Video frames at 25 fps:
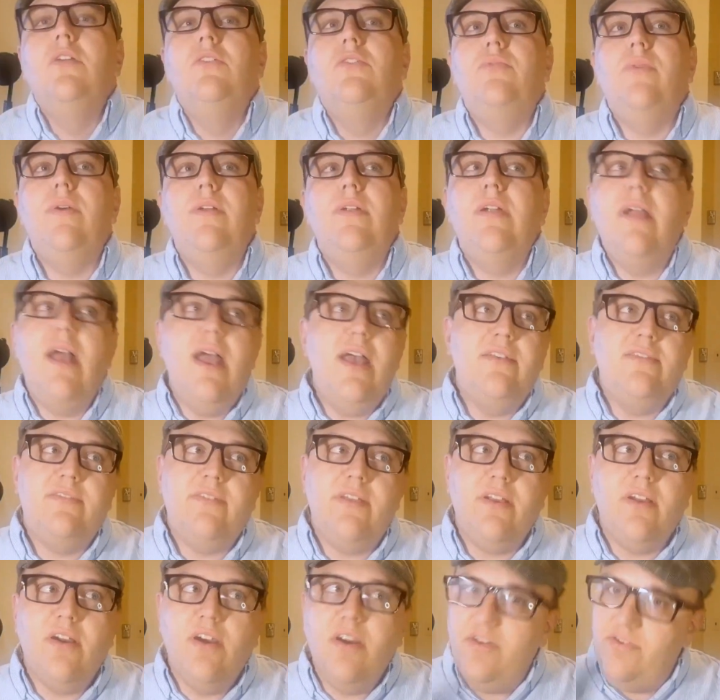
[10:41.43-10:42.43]
Twitter has
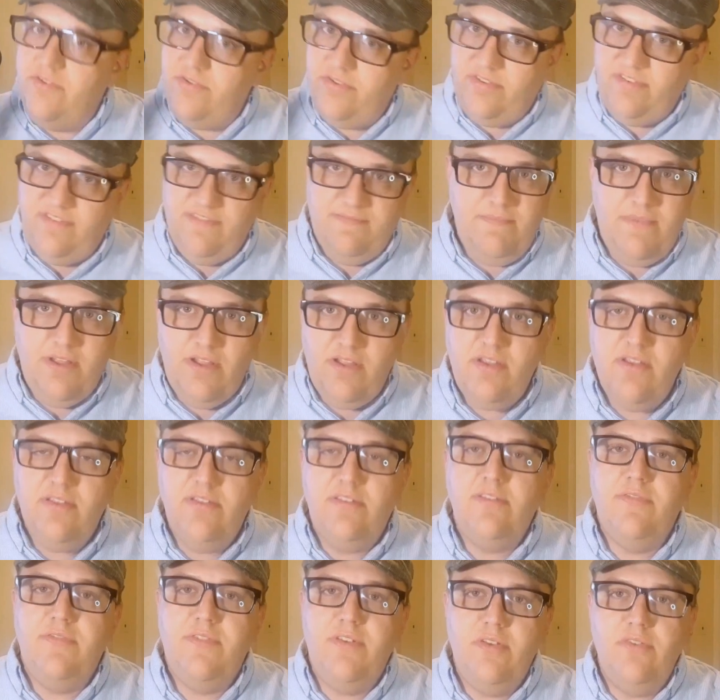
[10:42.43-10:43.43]
like hundreds of
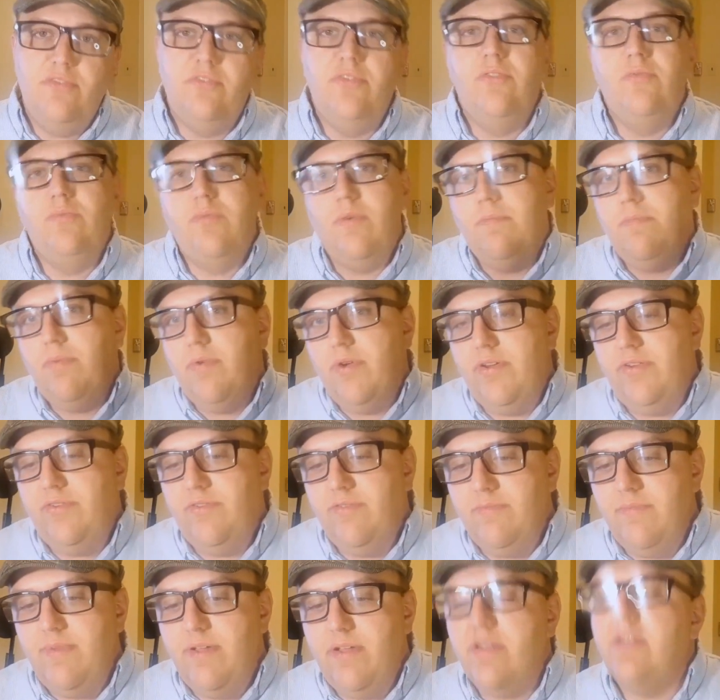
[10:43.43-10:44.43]
millions of users,
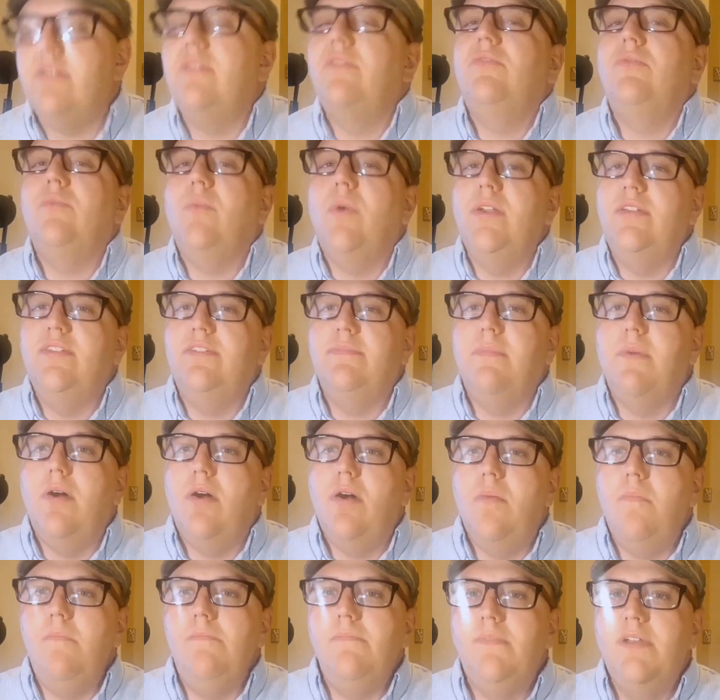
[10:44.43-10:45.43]
1.2 million is quite
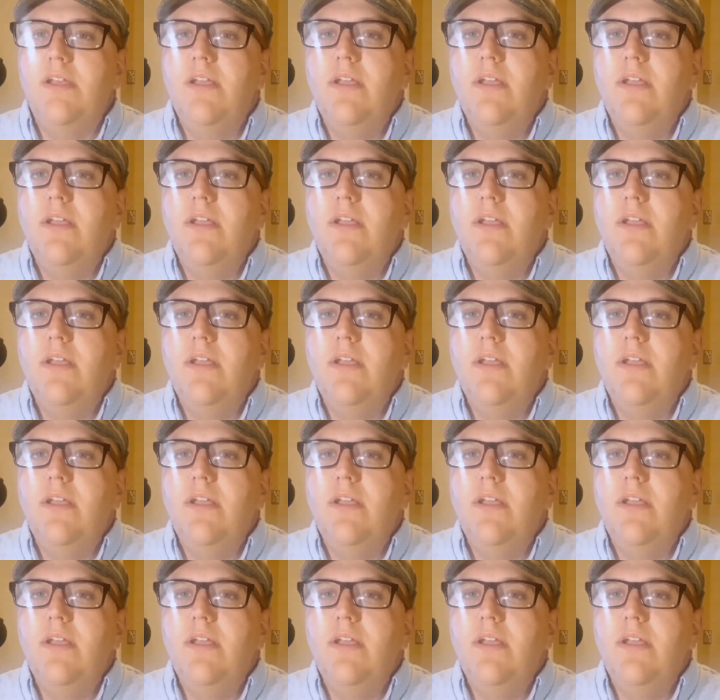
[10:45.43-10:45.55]
small.